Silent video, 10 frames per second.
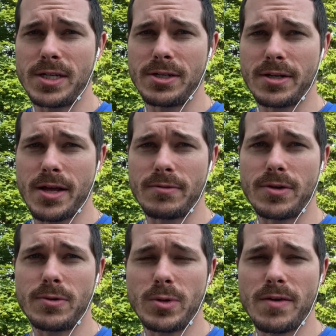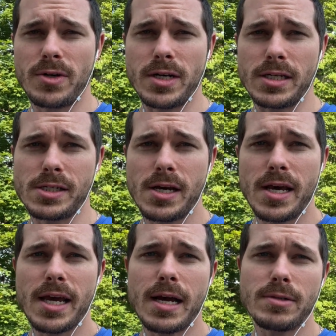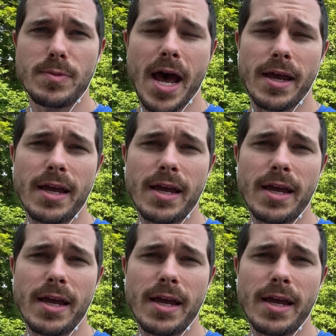a year down the road, whatever it is, it comes back.